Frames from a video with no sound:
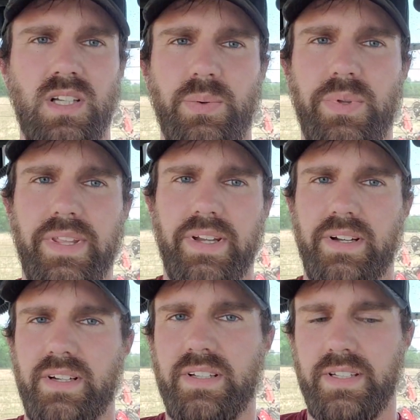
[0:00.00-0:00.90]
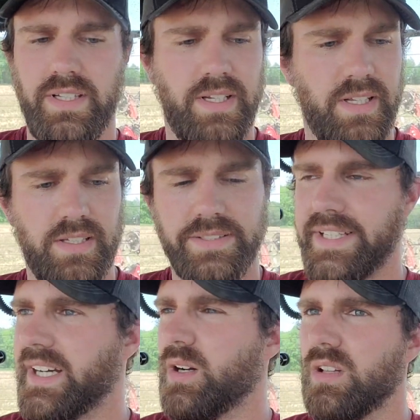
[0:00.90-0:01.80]
Well, there, it is
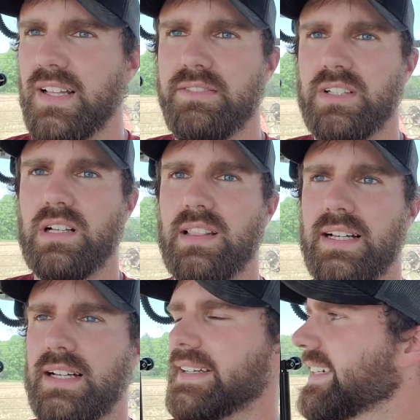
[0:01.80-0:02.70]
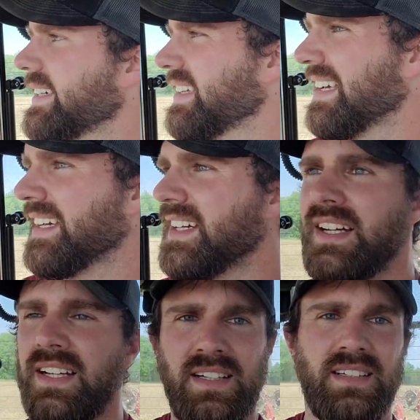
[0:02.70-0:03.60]
now 11 o'clock
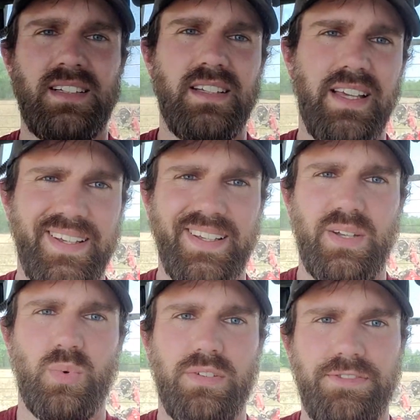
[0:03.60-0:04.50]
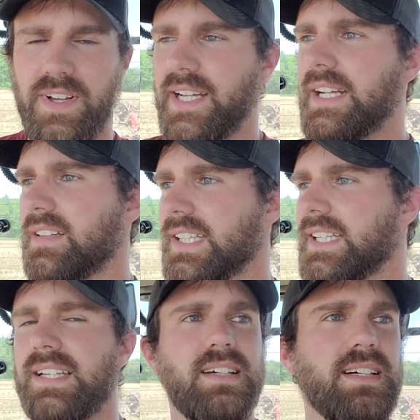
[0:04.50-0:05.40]
and we're finally
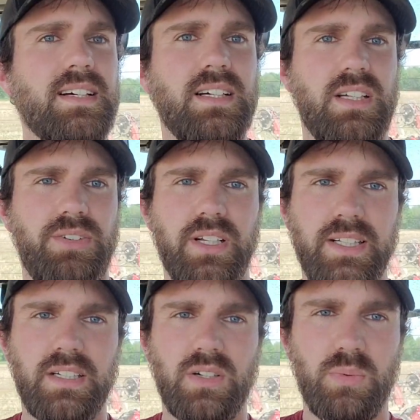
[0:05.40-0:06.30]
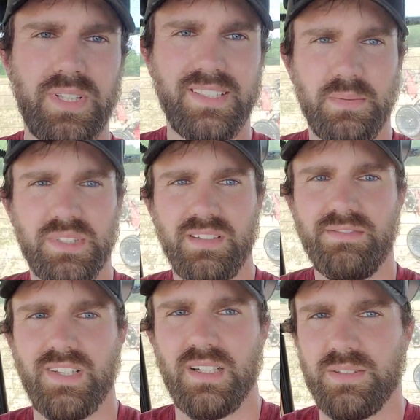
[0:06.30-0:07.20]
ready to go plant some
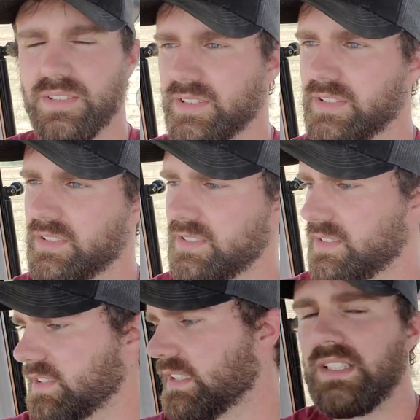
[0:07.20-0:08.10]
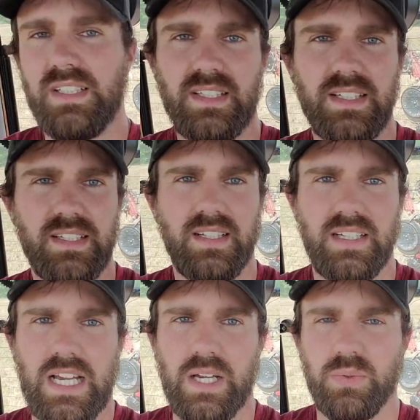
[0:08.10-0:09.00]
sunflowers.
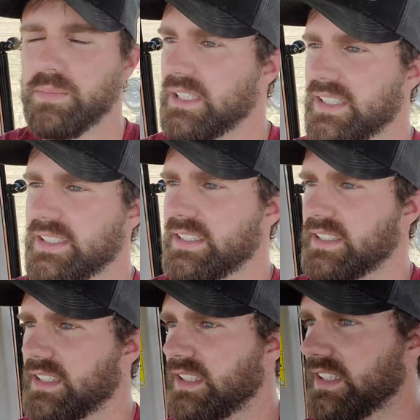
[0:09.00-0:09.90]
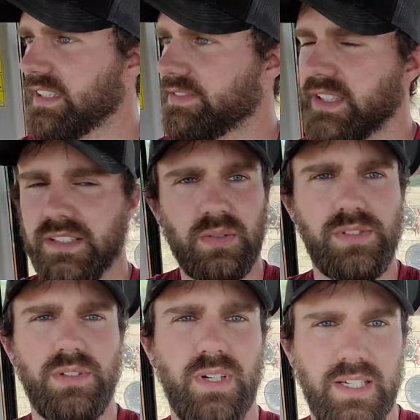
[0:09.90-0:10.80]
I would be lying if I told
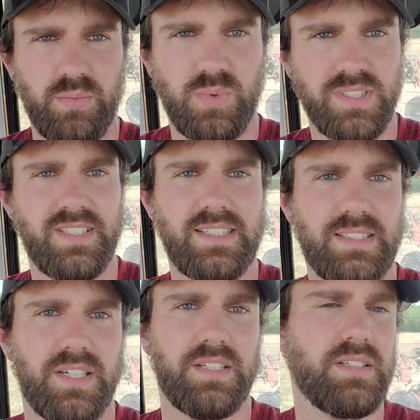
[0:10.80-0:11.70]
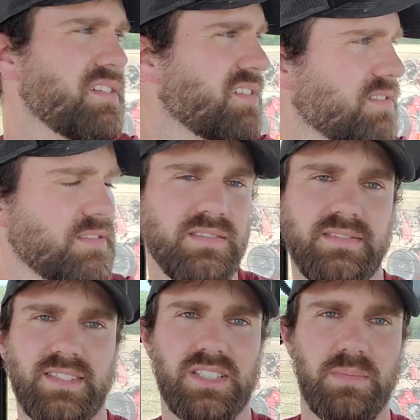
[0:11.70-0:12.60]
you I wasn't excited.
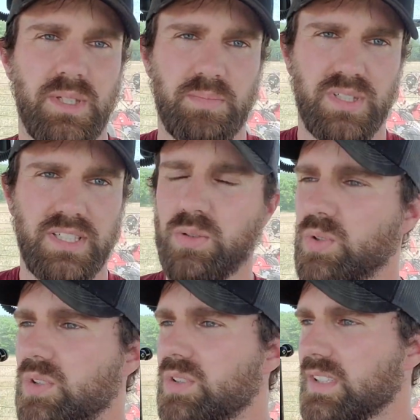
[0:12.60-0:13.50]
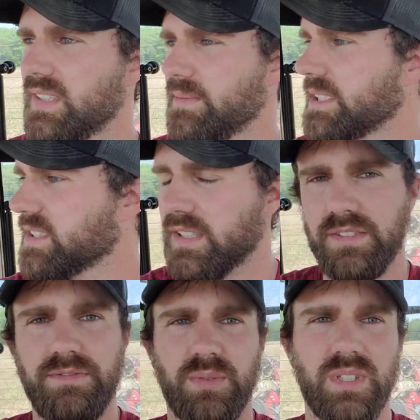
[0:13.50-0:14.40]
This will be pretty cool. I'm excited
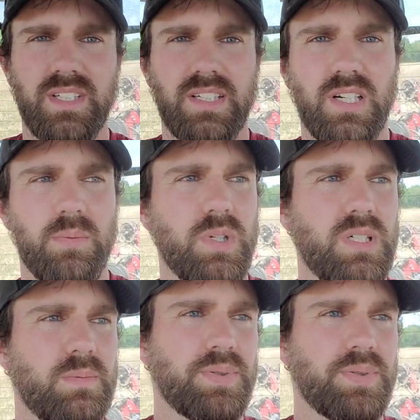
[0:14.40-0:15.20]
for when they come up.